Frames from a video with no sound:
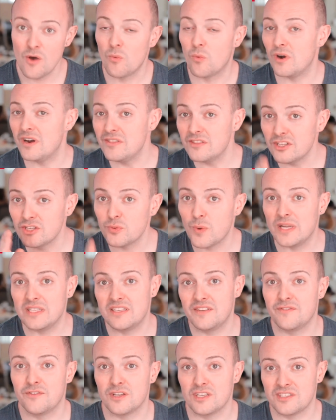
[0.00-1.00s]
We're in the
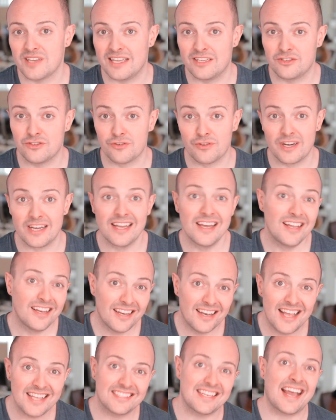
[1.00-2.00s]
21st century.
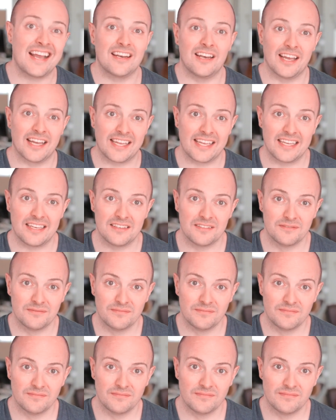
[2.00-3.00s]
Let's act like it.
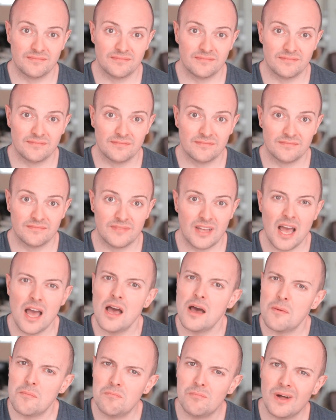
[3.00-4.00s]

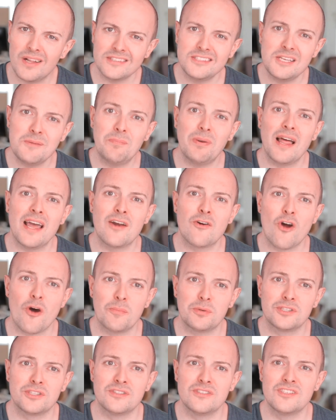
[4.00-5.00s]
Multiplayer
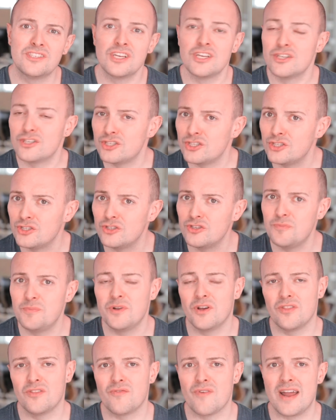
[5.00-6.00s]
options should
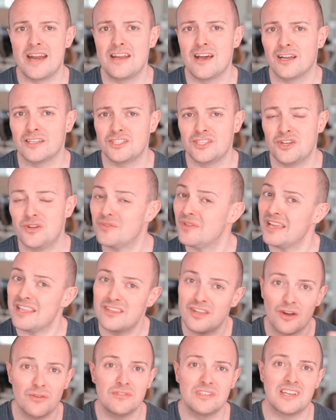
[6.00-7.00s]
be on the radar too. They
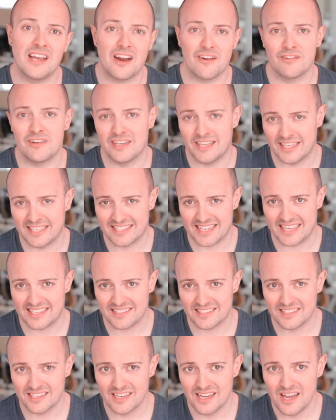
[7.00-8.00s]
don't currently
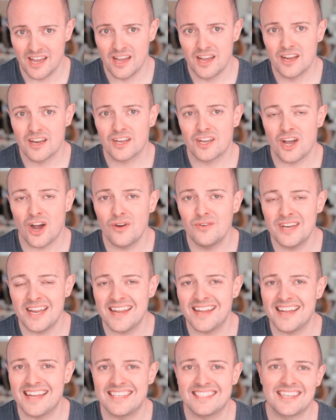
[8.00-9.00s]
exist.
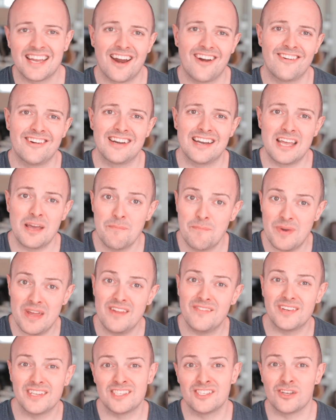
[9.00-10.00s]
Coding is currently a bit
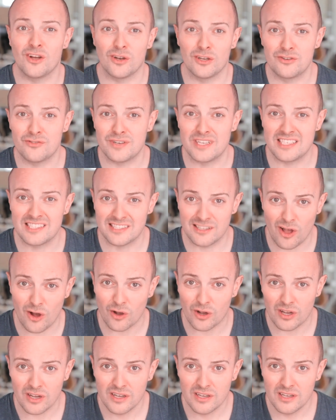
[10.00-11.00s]
of a solitary
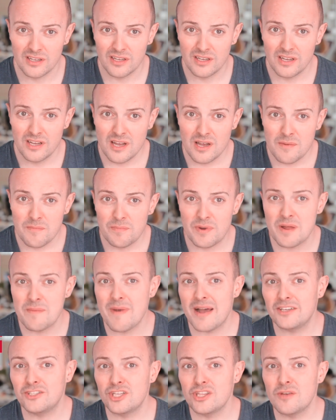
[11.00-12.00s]
slog. But
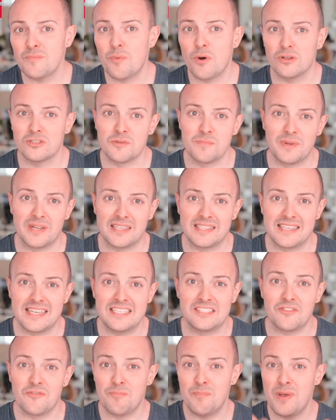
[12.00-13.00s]
imagine the
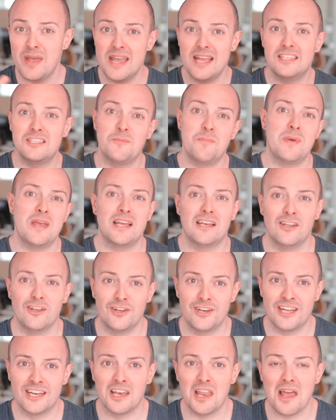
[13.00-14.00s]
possibilities of peer-to-peer
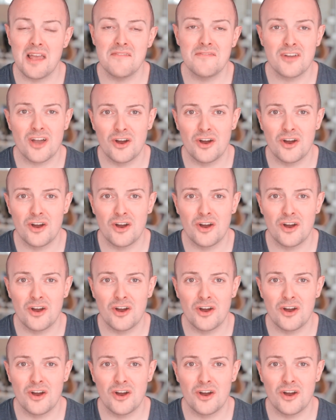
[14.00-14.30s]
learning, live